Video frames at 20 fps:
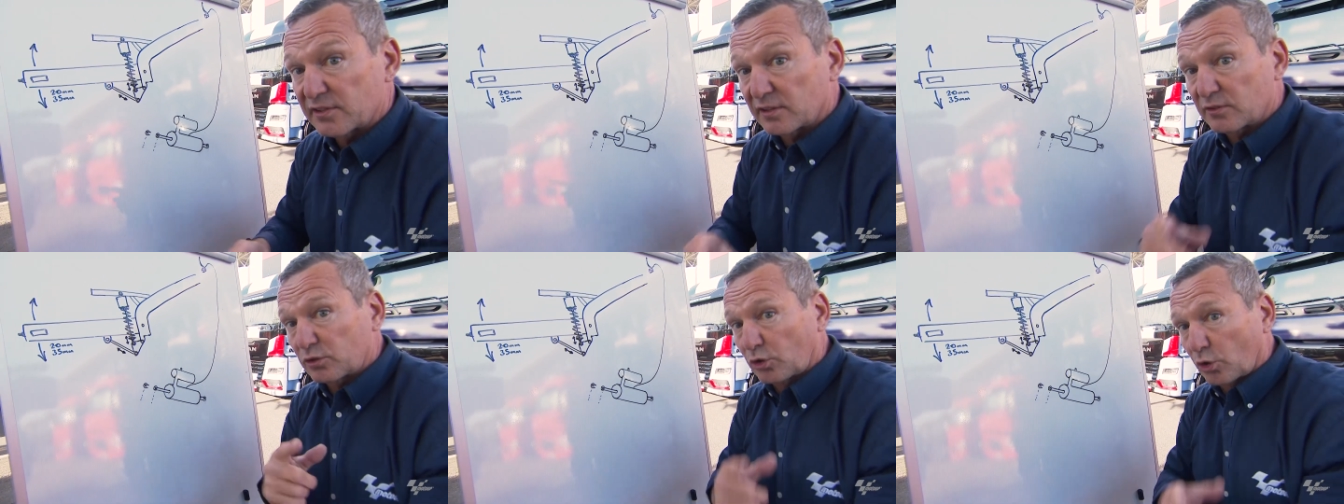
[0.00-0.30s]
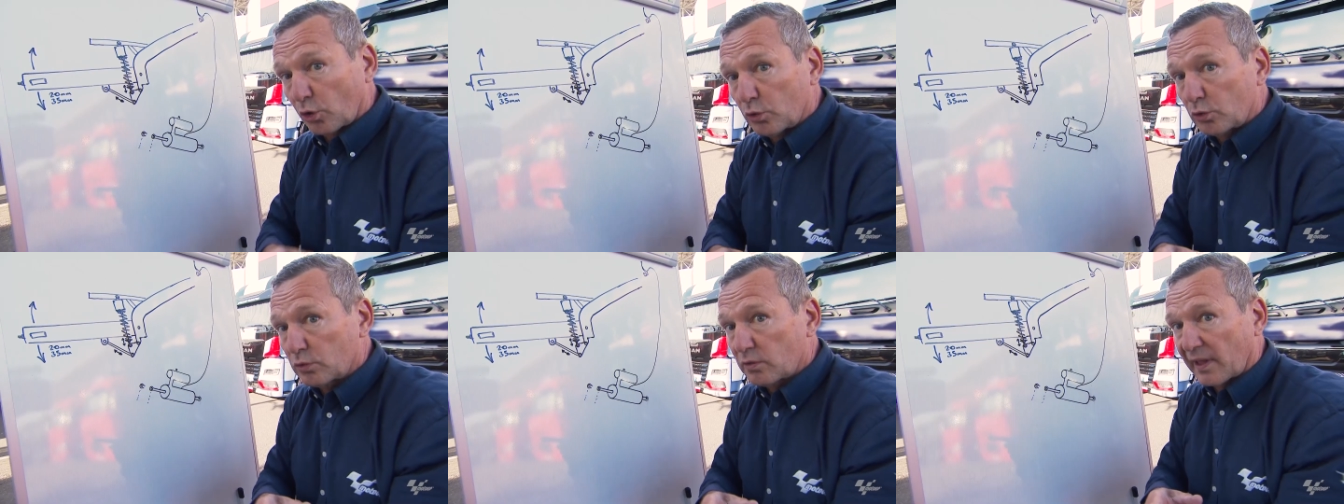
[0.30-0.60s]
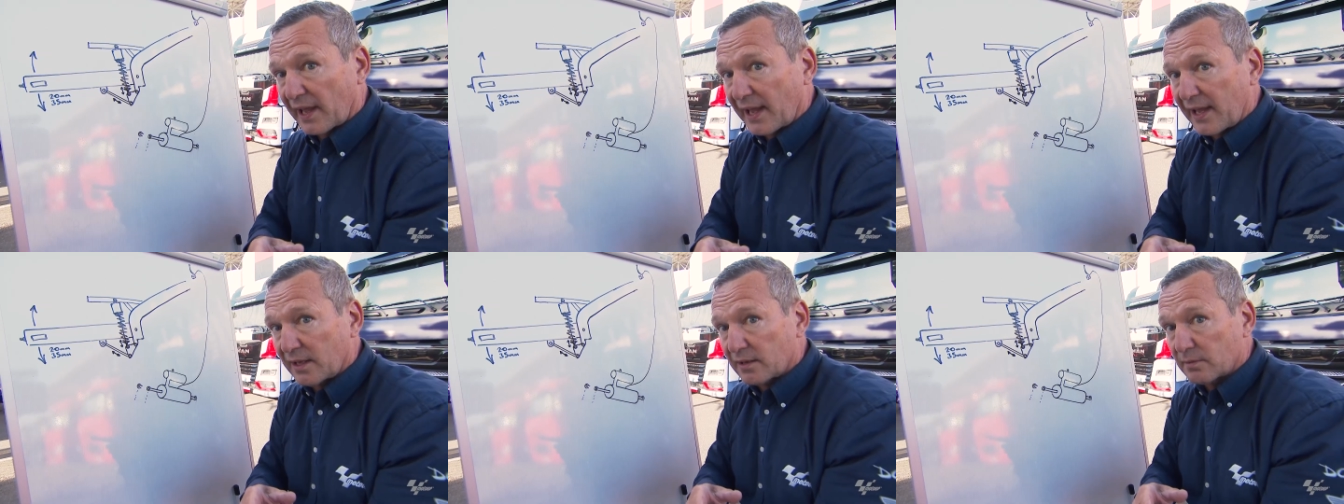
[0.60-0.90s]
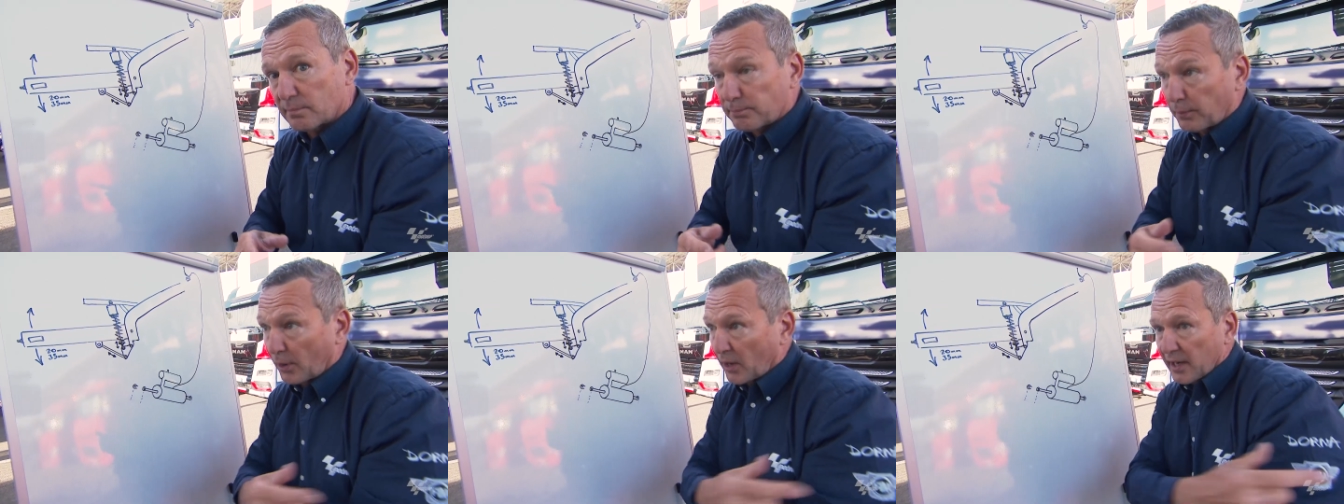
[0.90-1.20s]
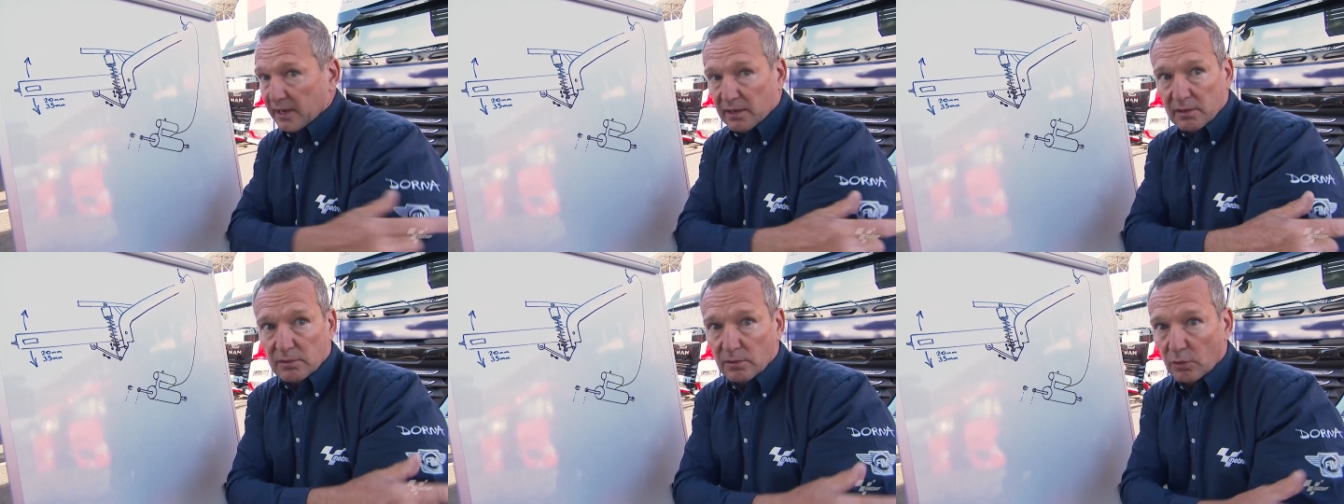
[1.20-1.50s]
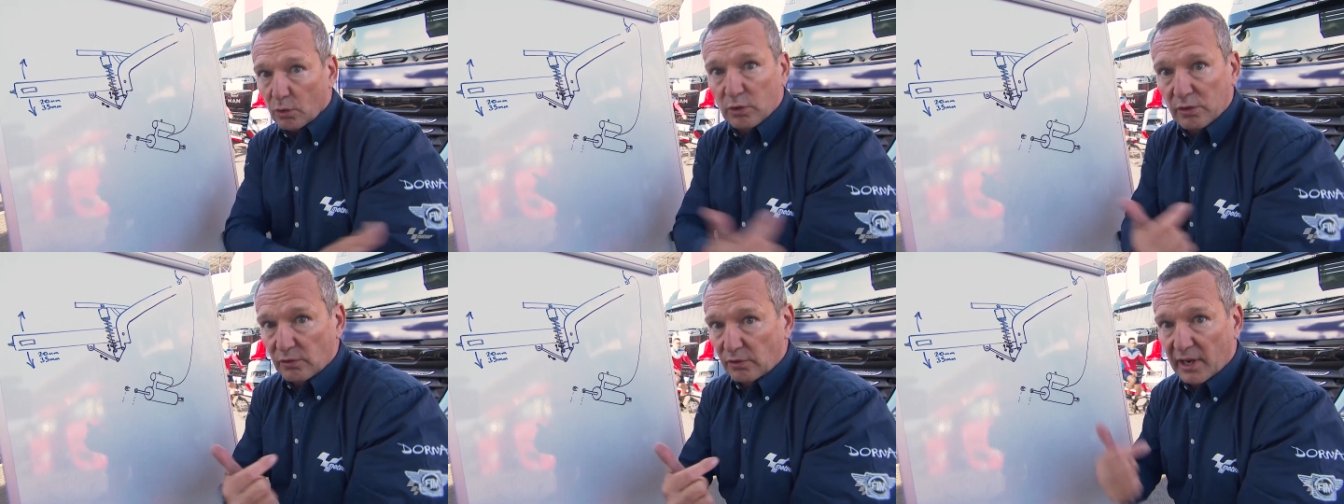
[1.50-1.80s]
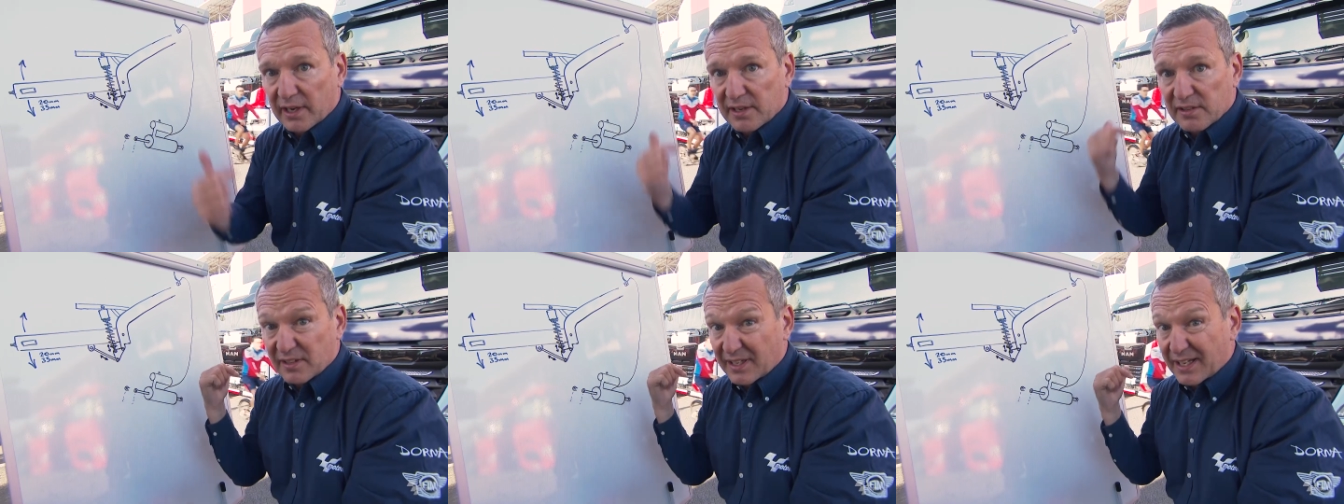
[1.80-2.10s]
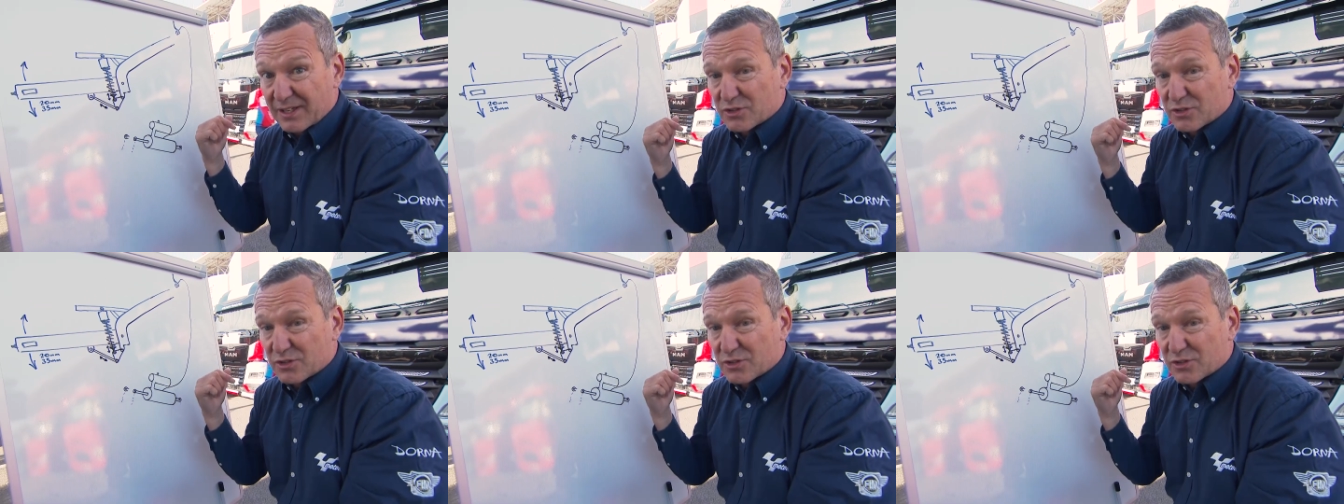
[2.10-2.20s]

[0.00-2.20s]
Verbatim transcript: It's called that by all the riders and